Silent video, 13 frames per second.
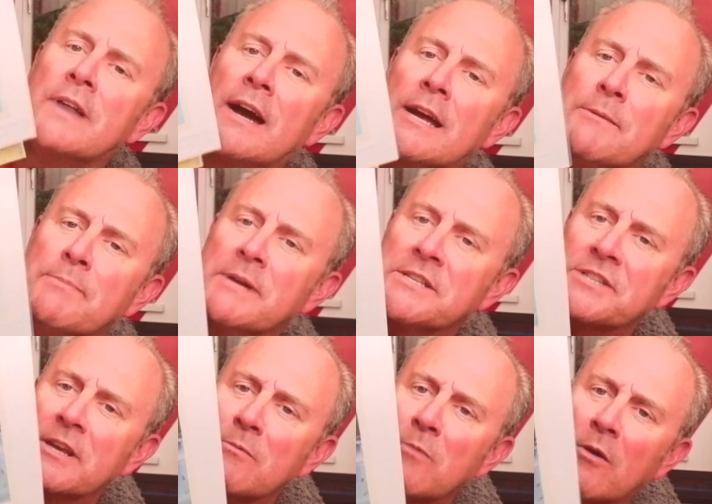at that,
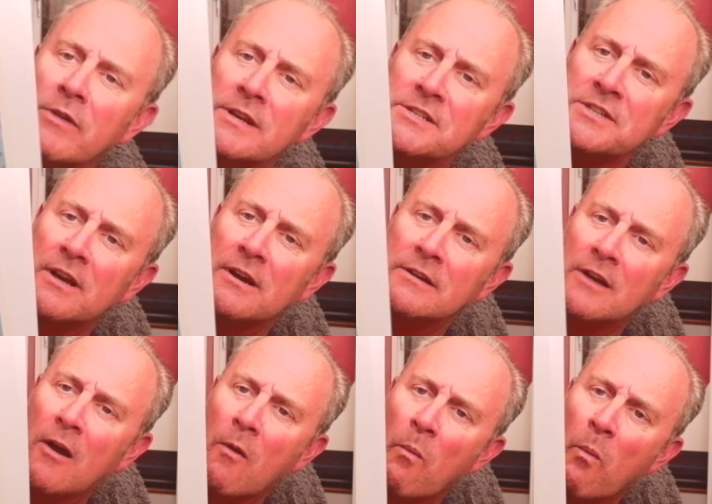ABC Warriors. I
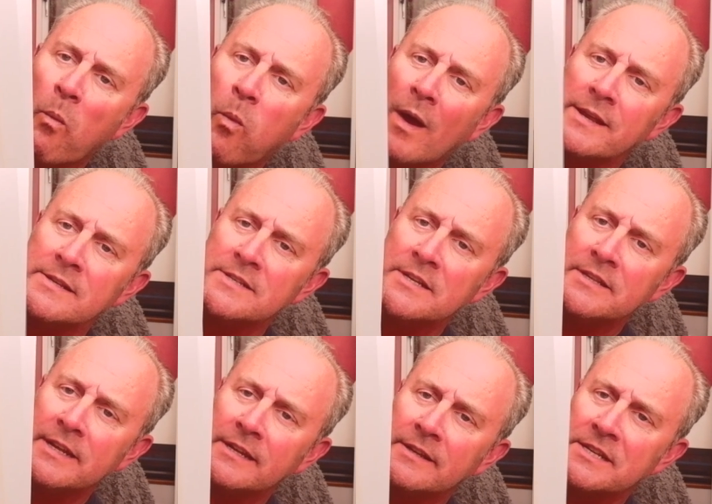can't wait to
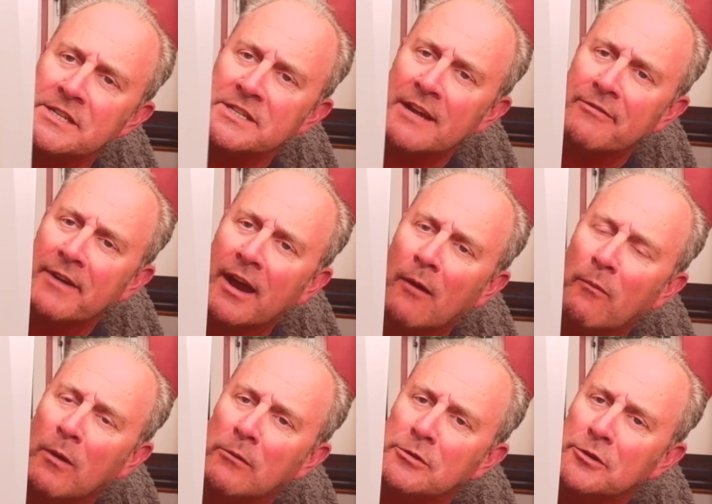dig this stuff out. I
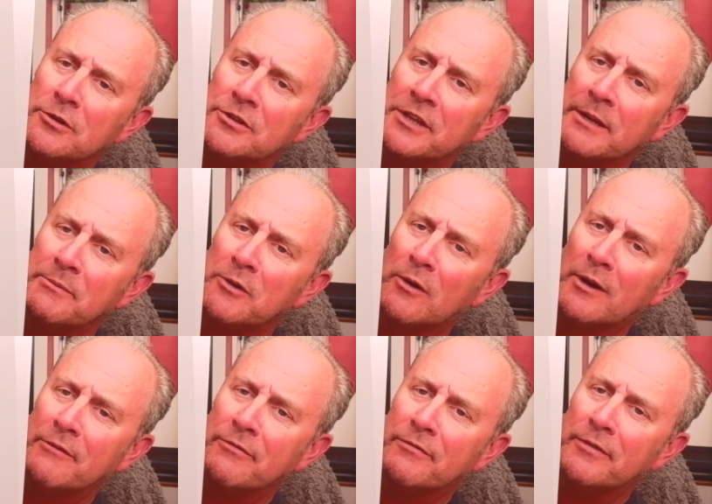will do a deep
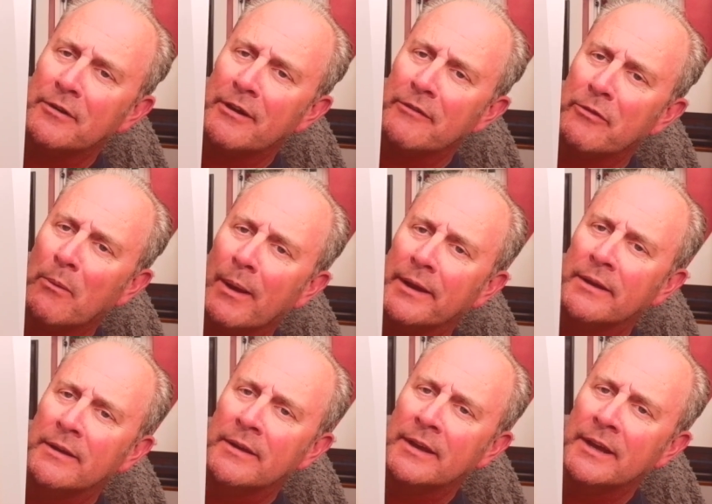dive for everyone.
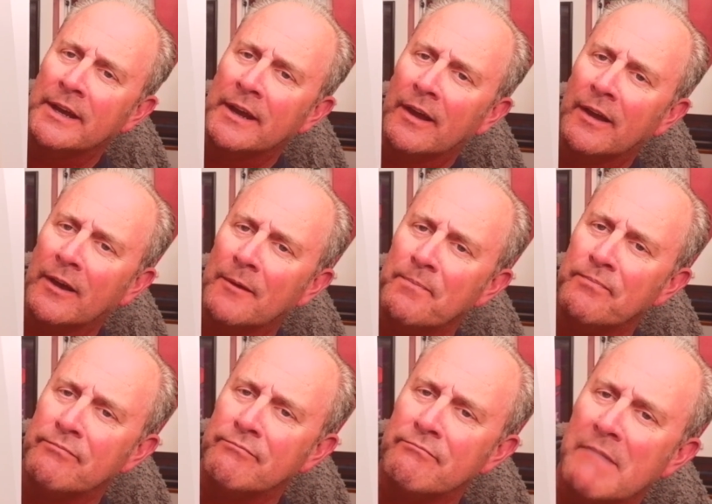
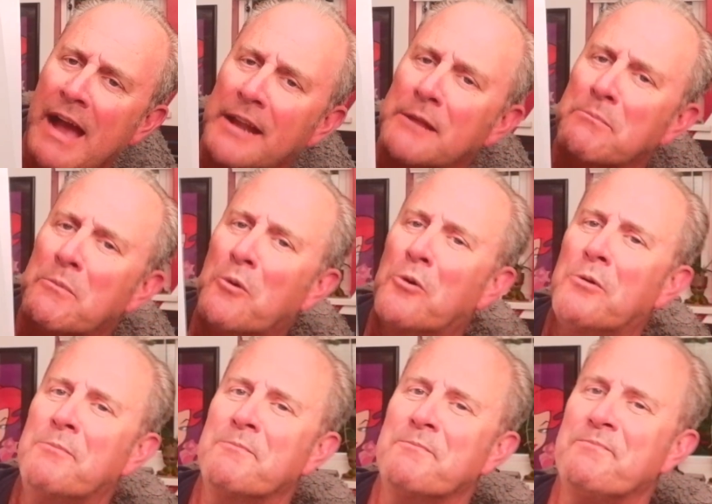Alan
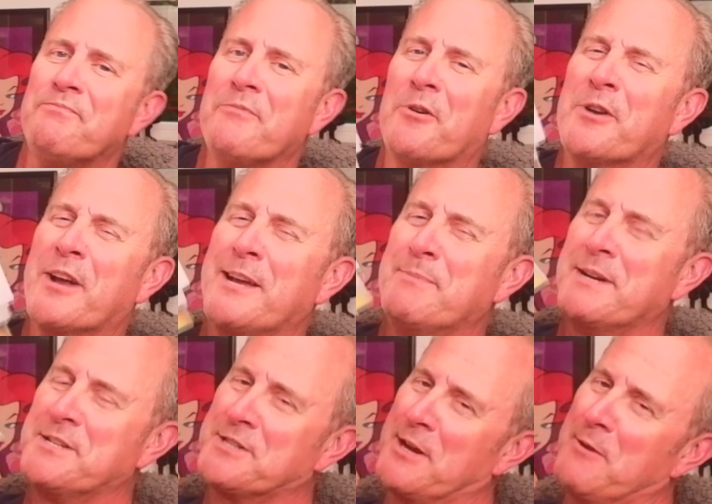Moore on
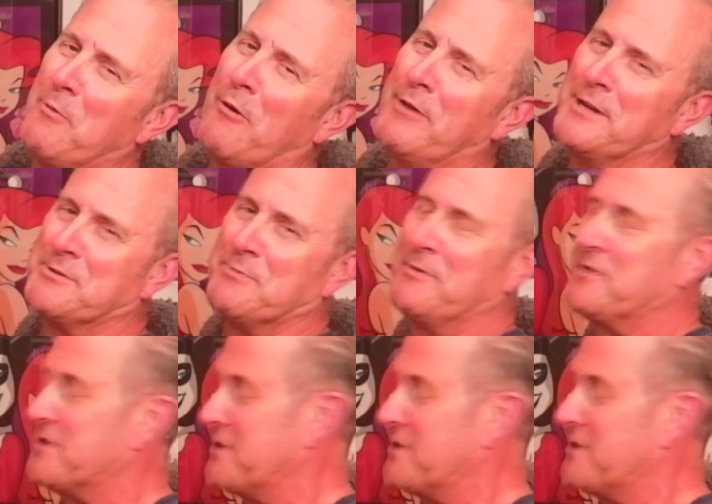ABC Warriors with